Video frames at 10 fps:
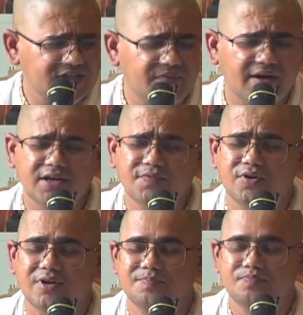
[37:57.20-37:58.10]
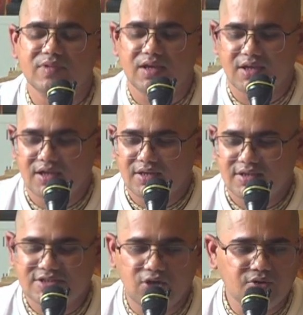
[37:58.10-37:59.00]
is wonderful.
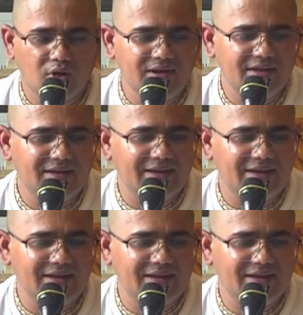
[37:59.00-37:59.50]
He's not only